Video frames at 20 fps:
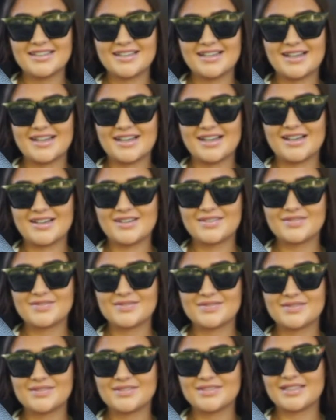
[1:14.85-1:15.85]

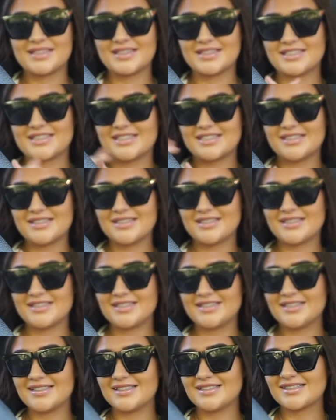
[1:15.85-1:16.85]
There she
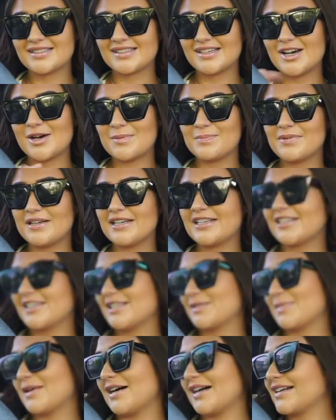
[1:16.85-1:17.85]
is up, and
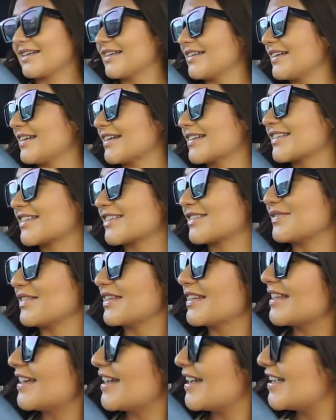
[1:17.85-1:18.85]
she's parking next to
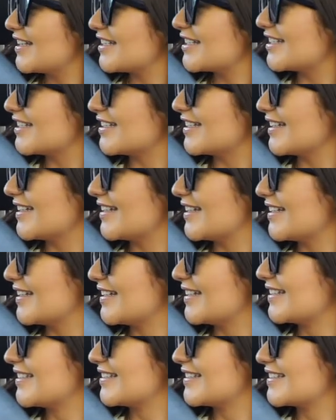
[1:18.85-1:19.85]
me. There she
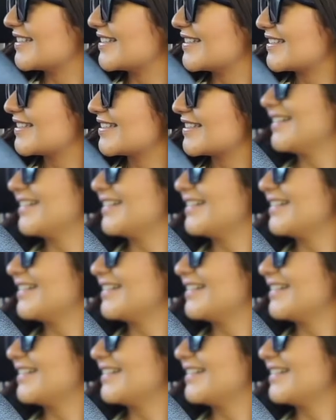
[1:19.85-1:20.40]
is.